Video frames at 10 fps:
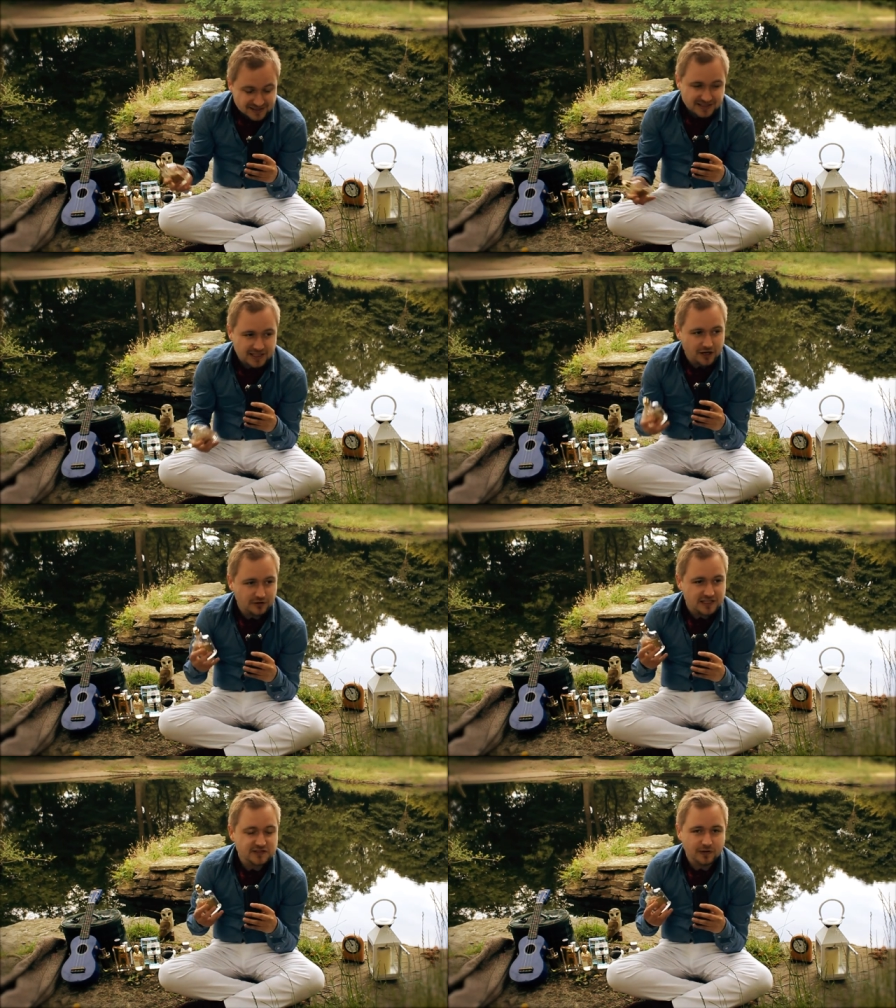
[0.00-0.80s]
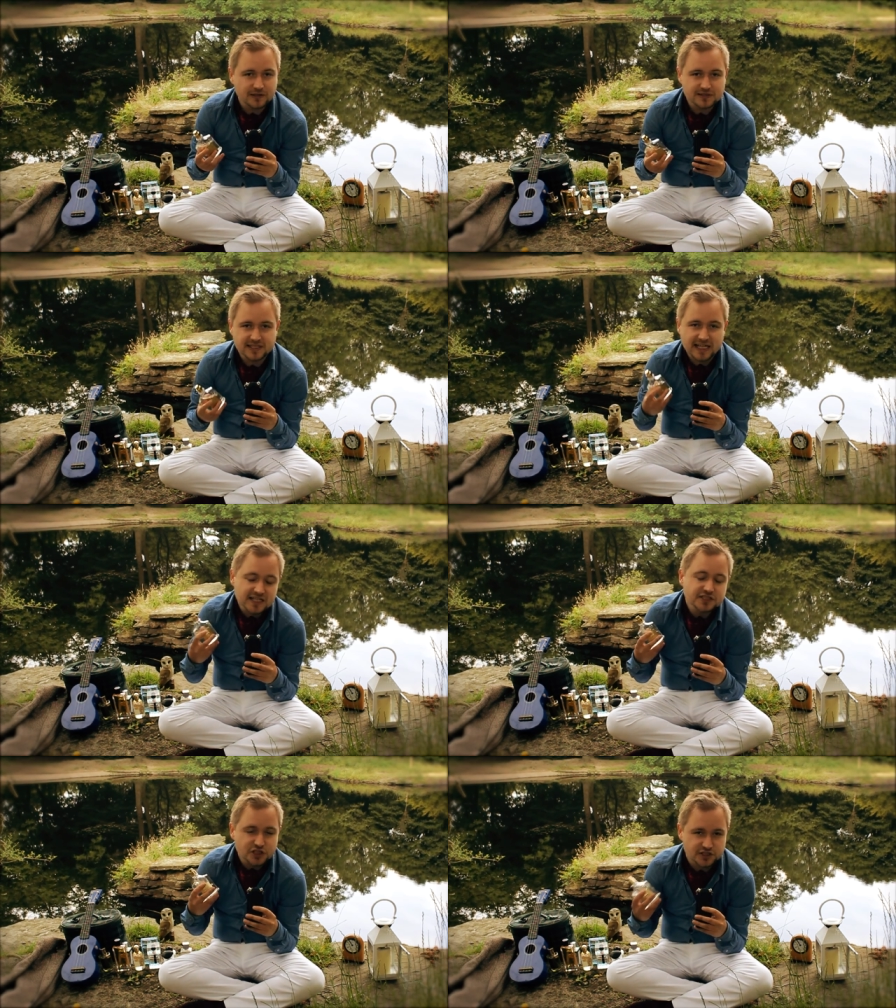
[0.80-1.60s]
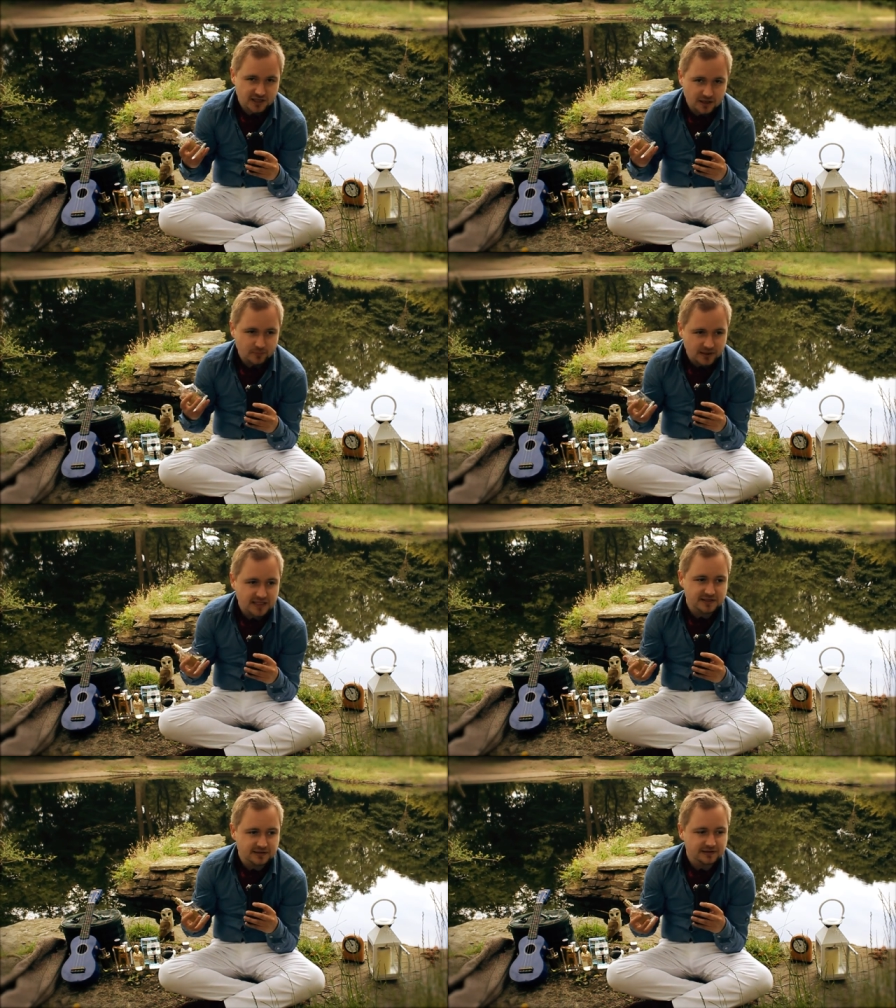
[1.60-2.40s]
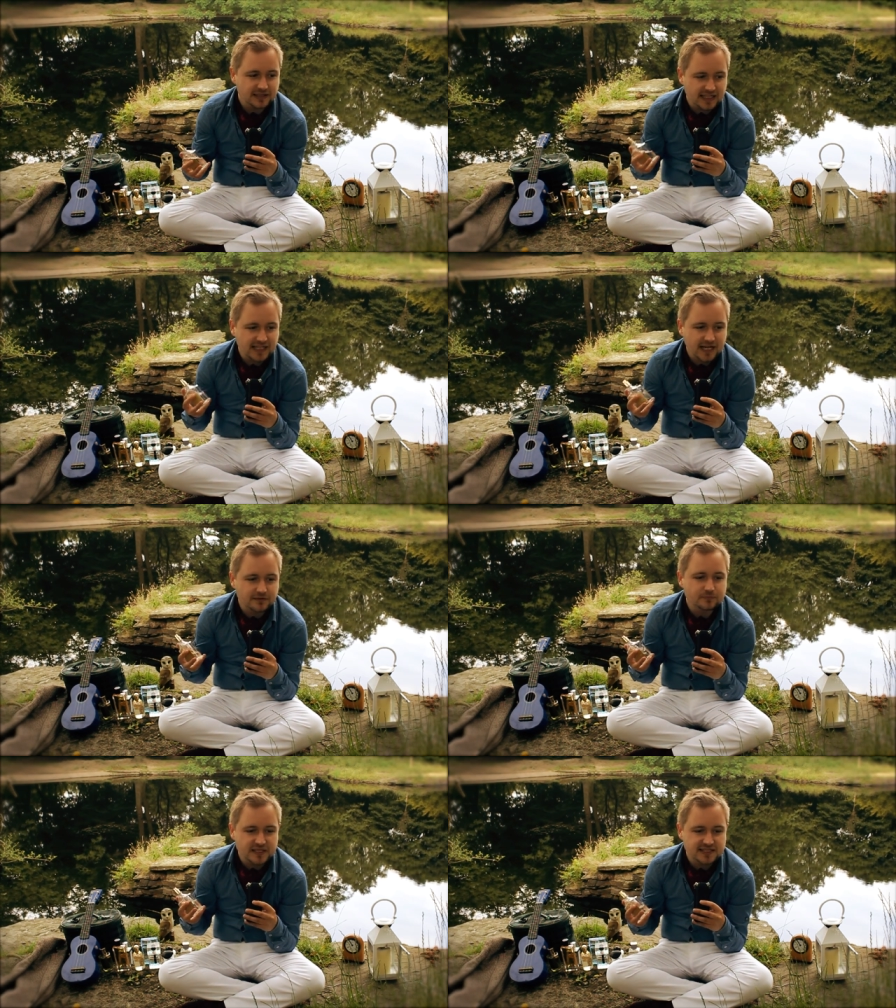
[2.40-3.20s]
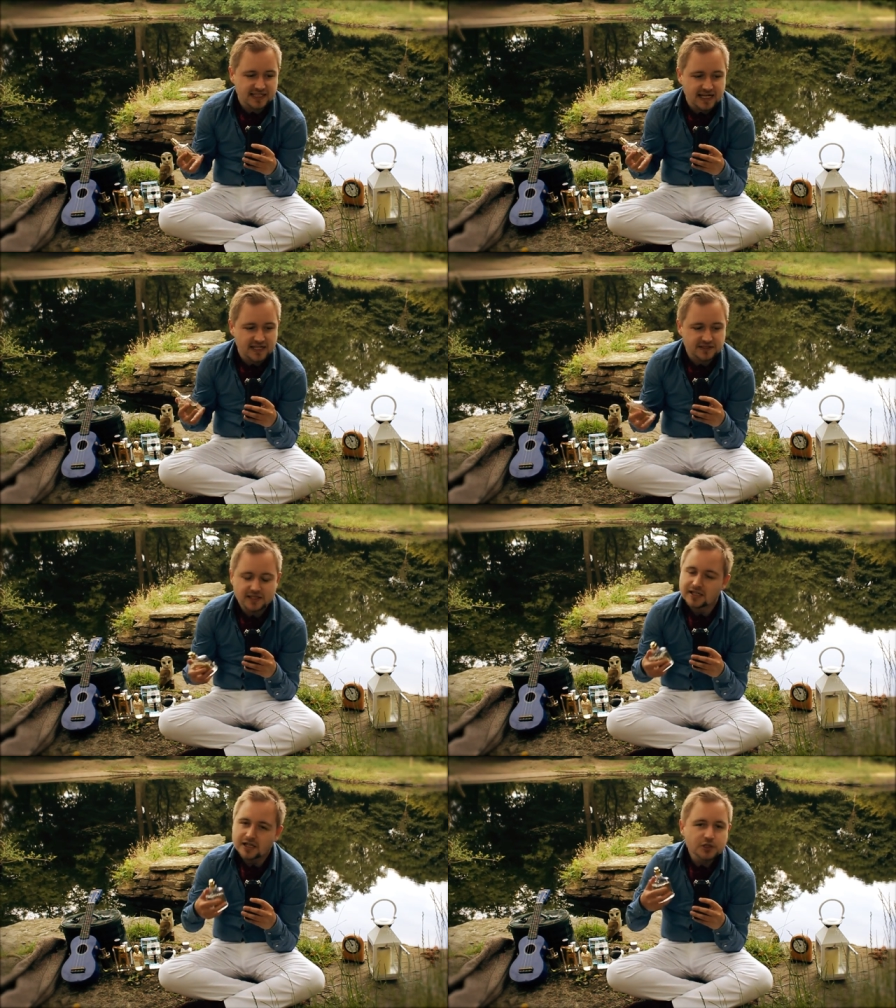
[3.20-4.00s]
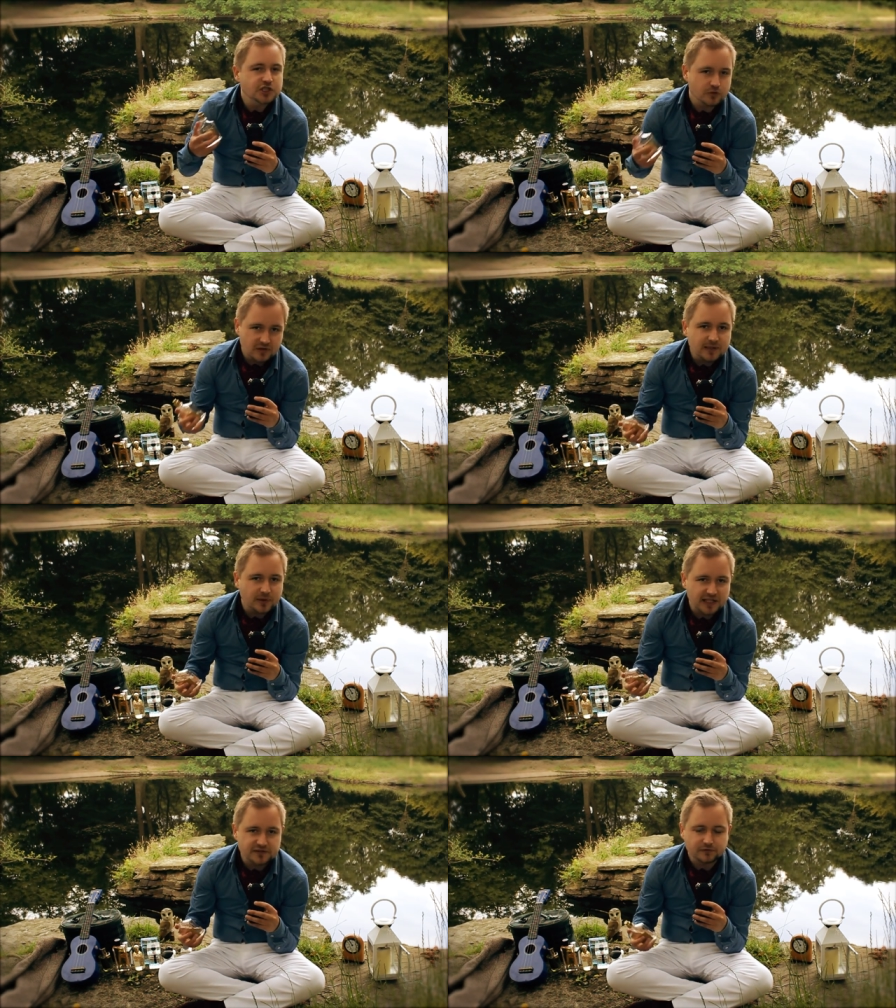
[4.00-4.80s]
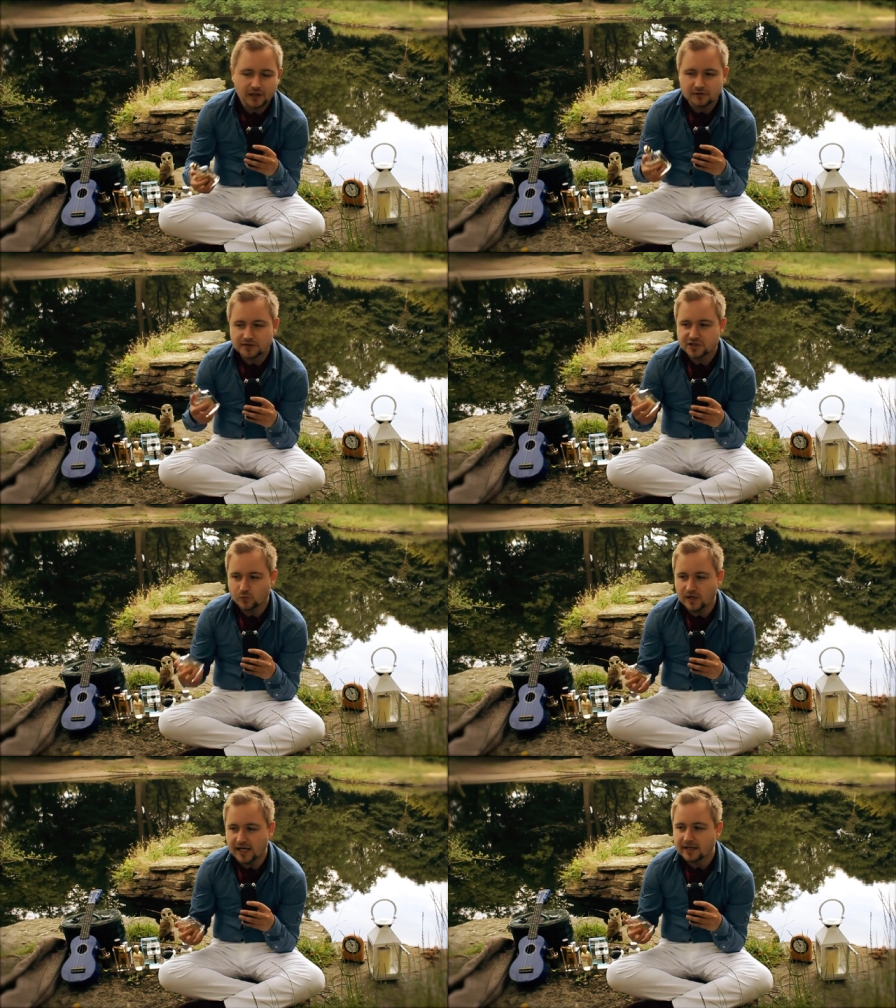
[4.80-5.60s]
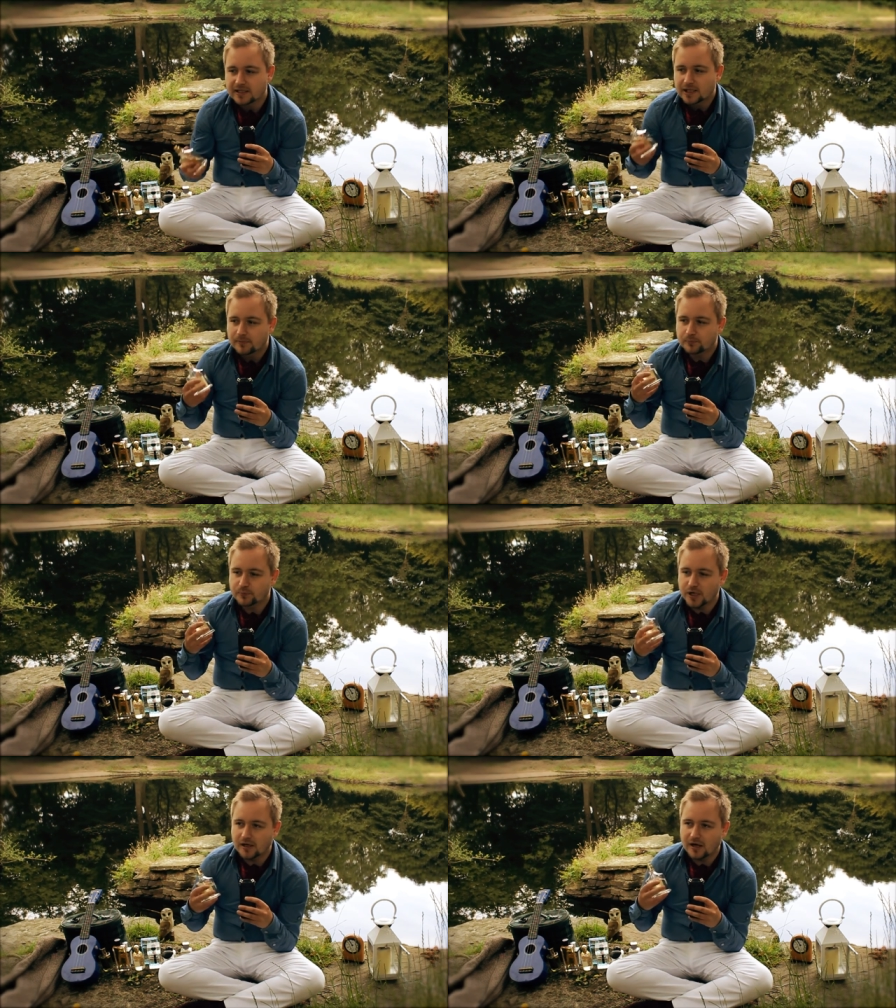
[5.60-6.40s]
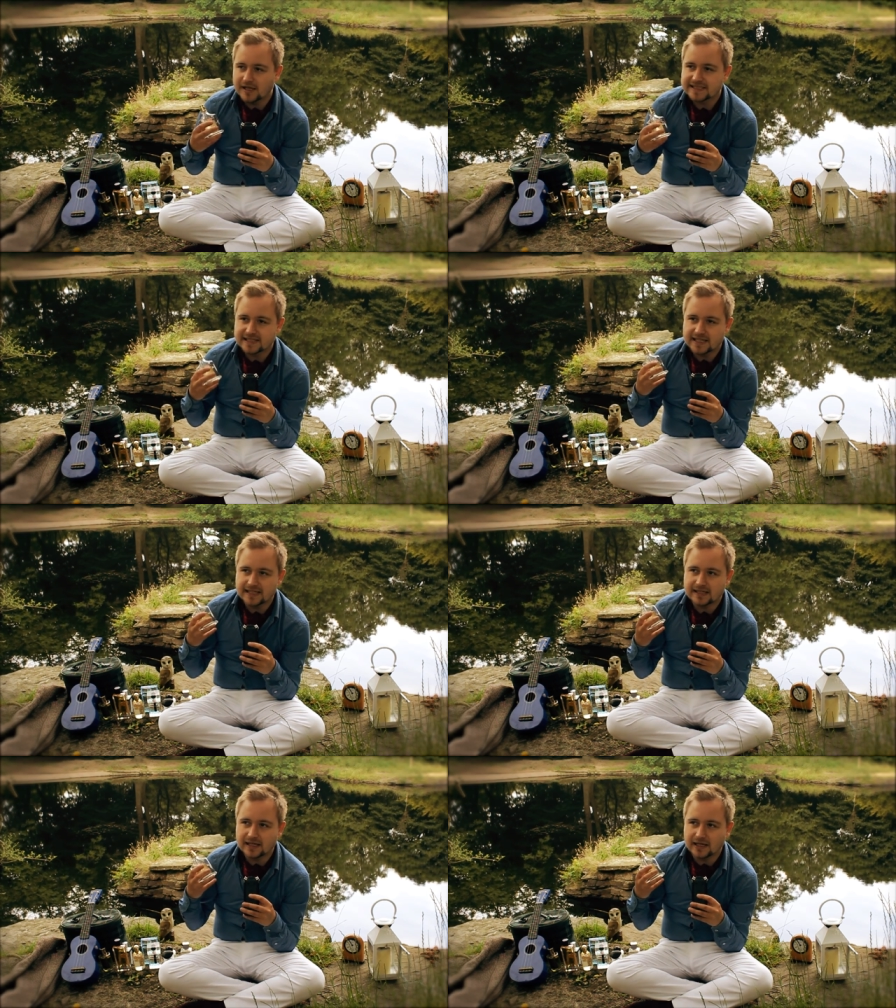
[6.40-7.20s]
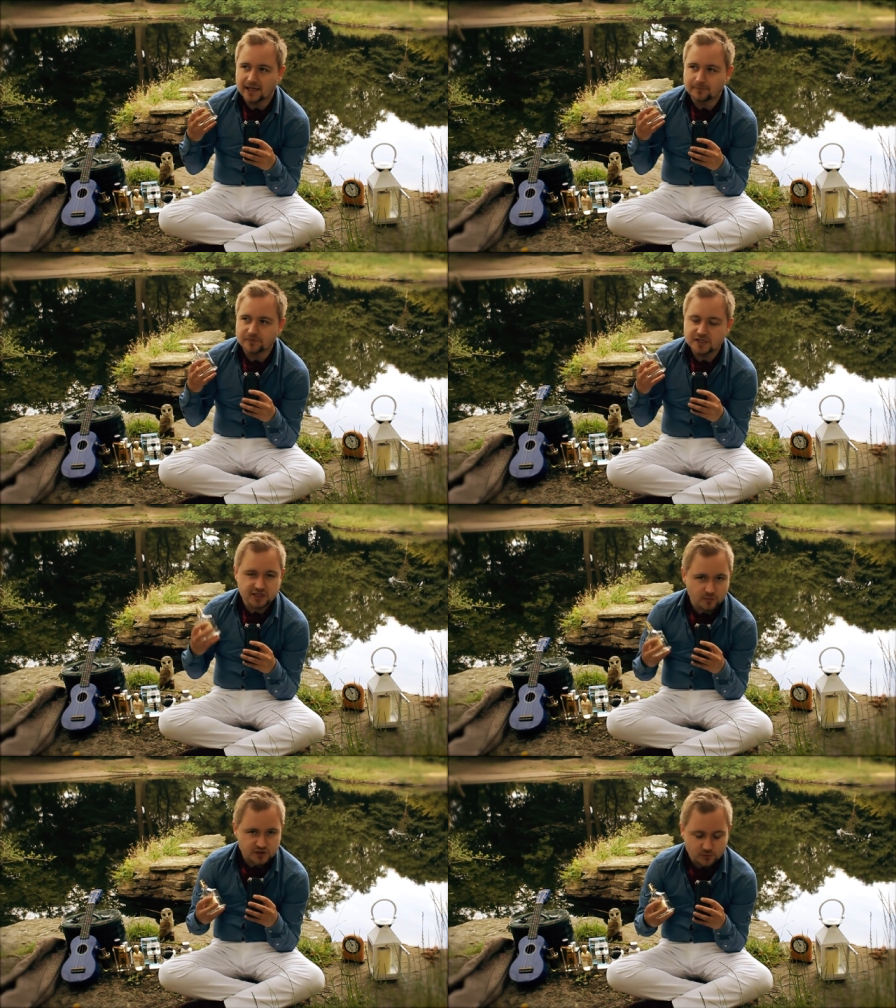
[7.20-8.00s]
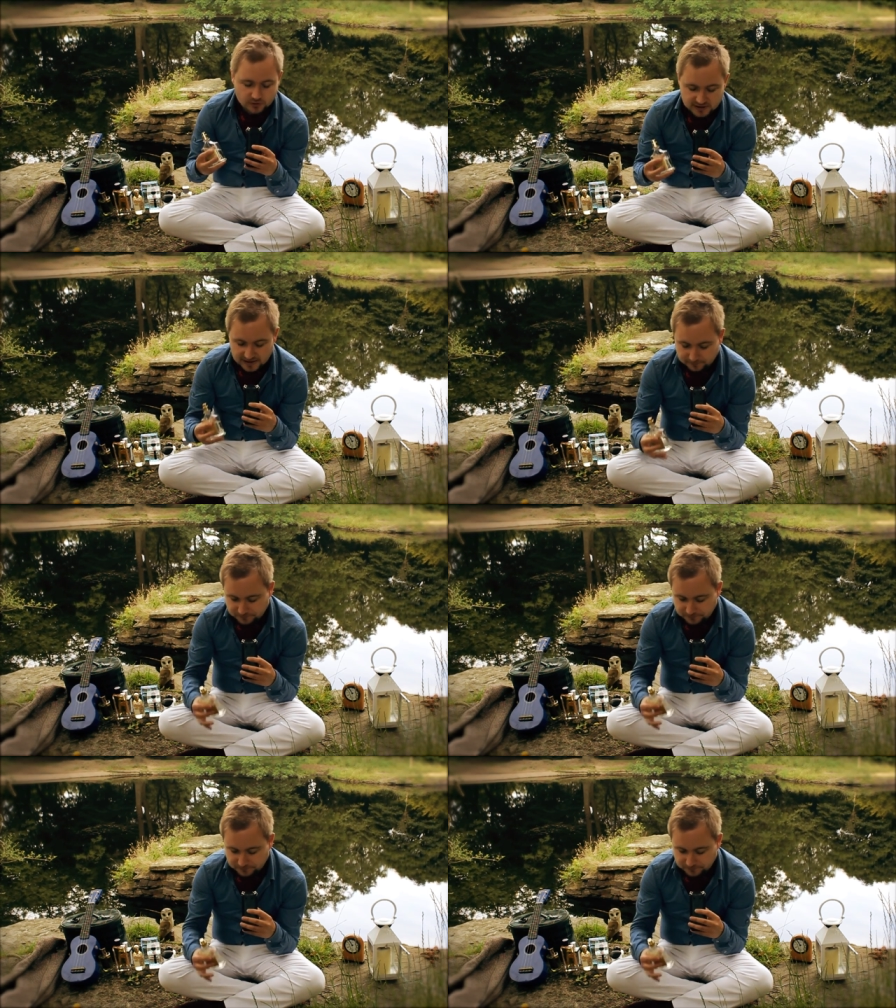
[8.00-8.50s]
You know, this fragrance is just a pleasant, it can be seen as just a really pleasant fragrance to wear, but I see it um, as so much more than that.